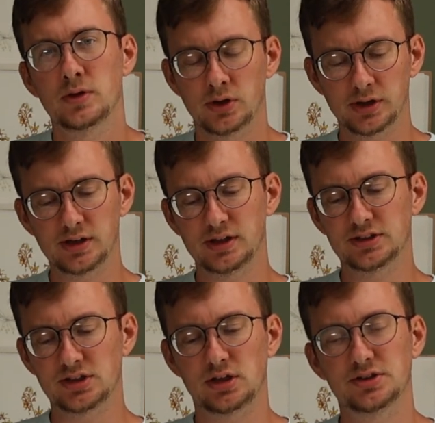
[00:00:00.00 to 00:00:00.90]
You're going to need a
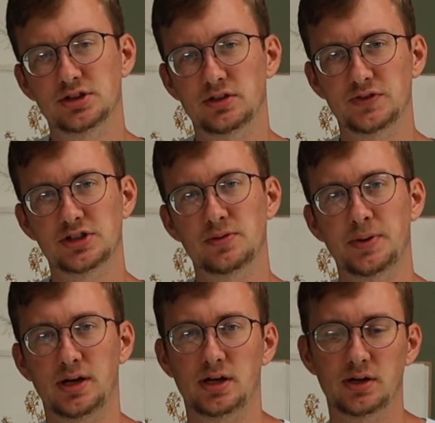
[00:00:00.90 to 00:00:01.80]
solid surface to
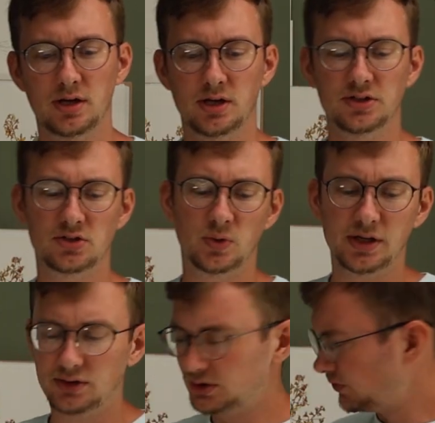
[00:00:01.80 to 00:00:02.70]
paint on. So what
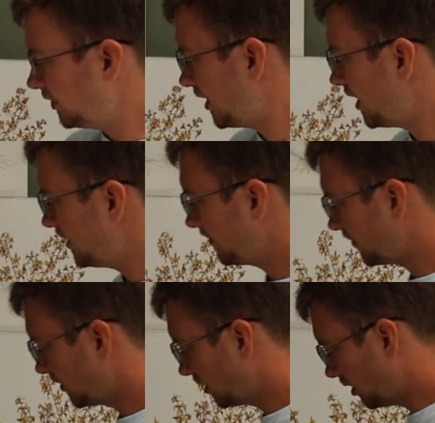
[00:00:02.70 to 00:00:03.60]
I use for that
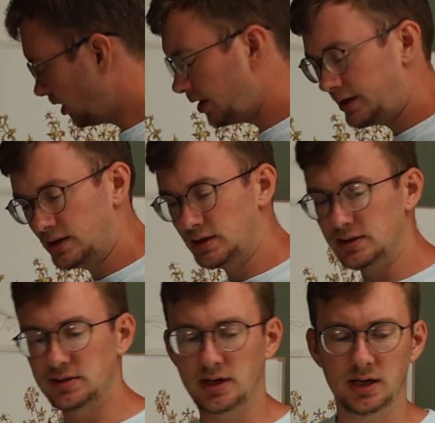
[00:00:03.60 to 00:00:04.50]

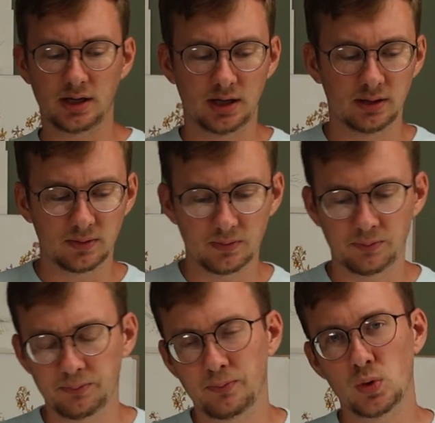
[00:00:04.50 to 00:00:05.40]
is a
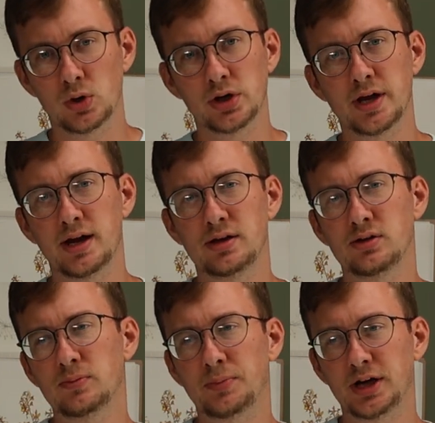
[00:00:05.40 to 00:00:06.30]
board, and
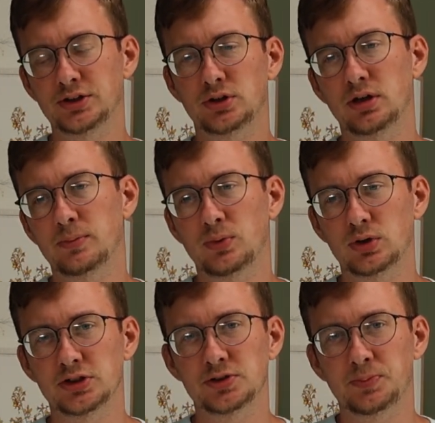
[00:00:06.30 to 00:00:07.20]
you can buy drawing
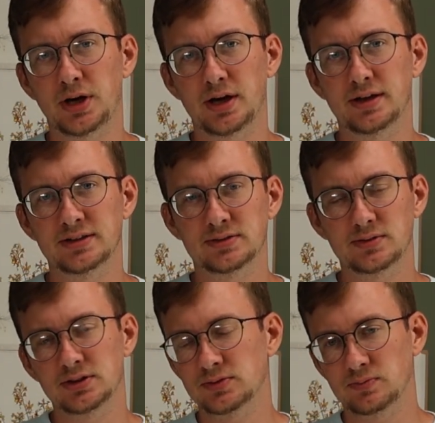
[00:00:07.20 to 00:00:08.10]
boards, but
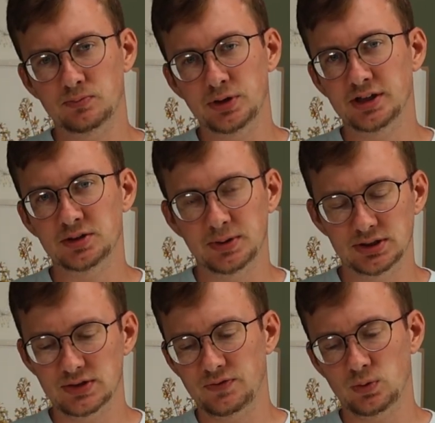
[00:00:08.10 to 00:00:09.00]
it's pretty
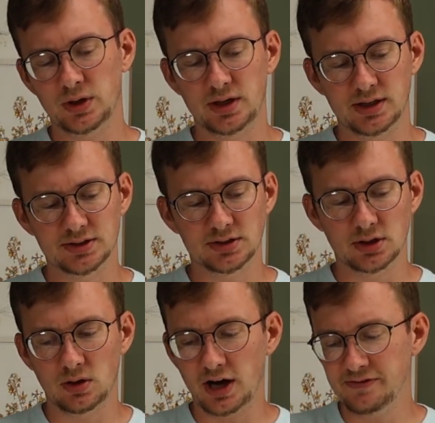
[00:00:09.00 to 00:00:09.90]
expensive for what it is.
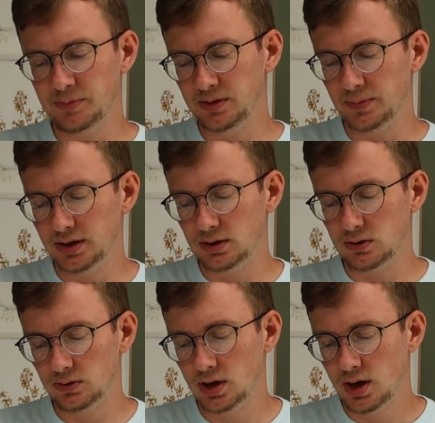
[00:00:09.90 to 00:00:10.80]
So I've made
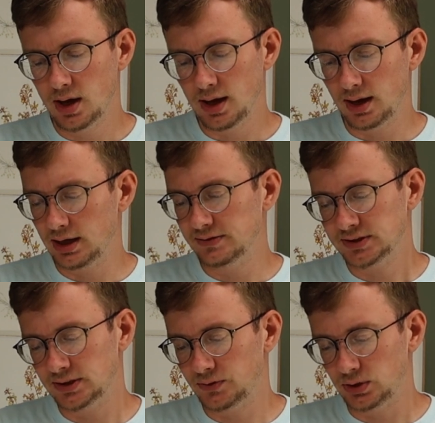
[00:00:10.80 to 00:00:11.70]
my own, and I have
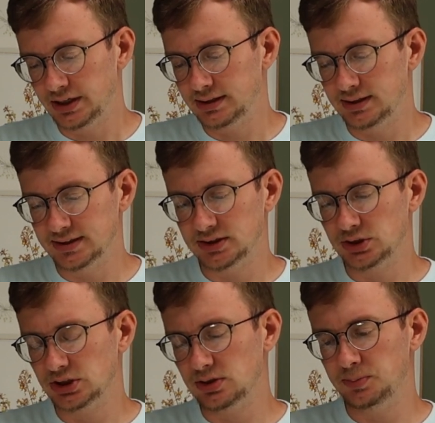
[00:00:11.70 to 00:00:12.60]
several like this.
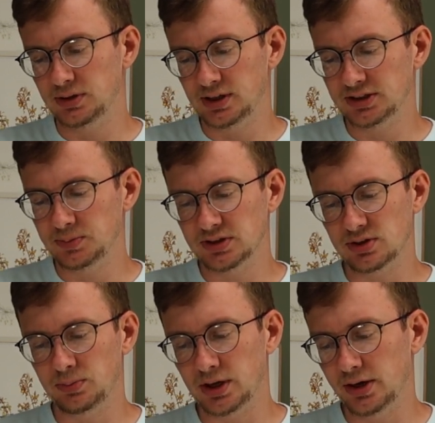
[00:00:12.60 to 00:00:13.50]
It's just a nice piece
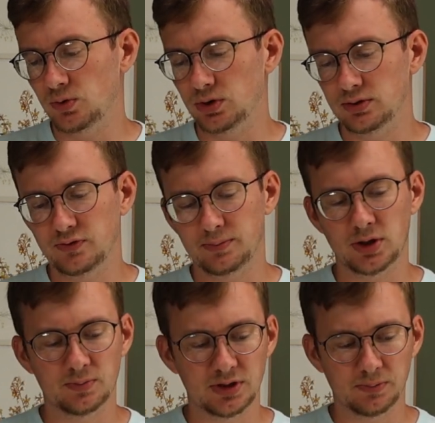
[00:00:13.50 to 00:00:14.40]
of plywood from
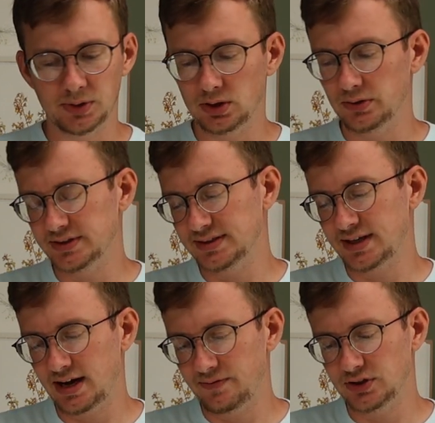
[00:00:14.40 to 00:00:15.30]
Home Depot. This is
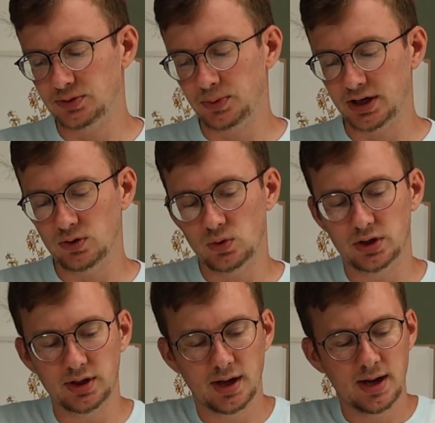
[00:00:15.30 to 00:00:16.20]
1/2-inch
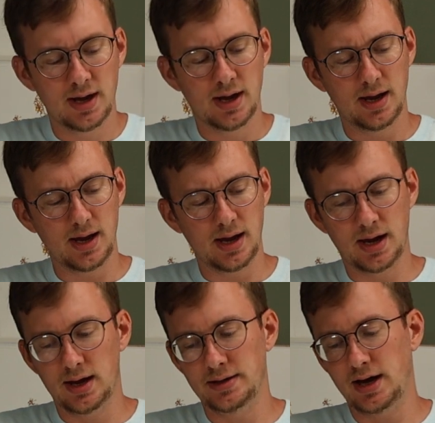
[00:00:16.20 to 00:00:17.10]
plywood.
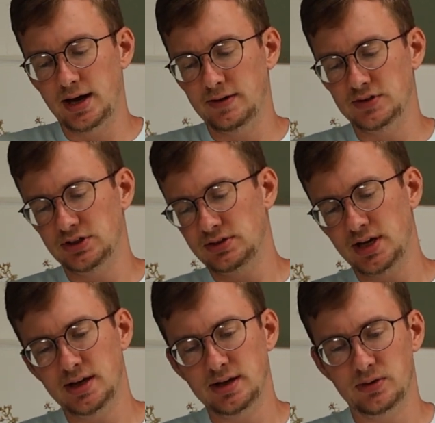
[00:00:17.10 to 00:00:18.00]
And I just
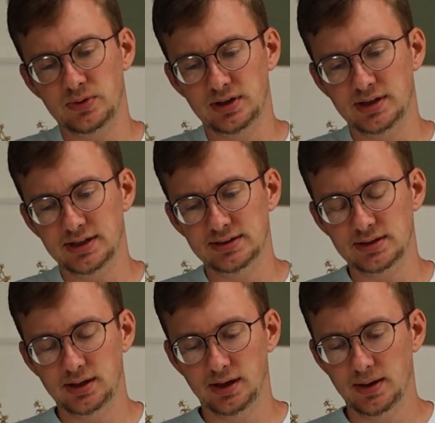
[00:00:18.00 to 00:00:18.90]
sanded it really
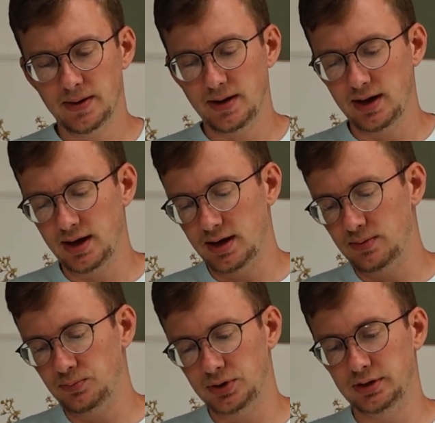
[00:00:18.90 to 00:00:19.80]
nicely
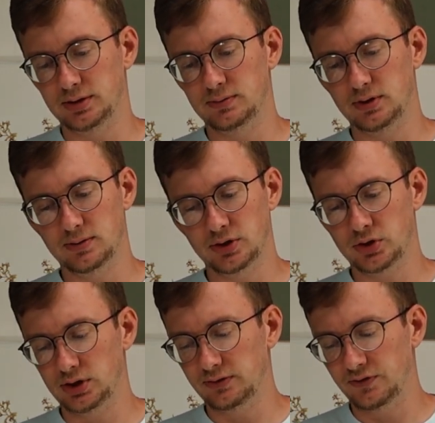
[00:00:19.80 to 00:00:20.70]
and put an
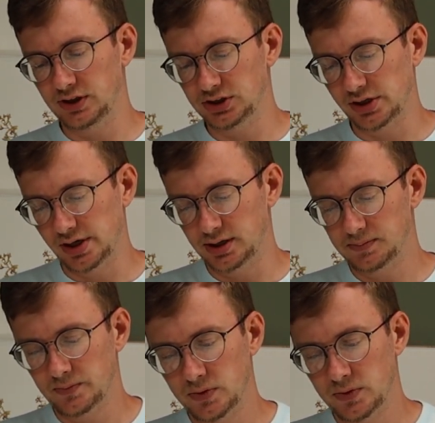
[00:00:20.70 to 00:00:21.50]
acrylic finish on it.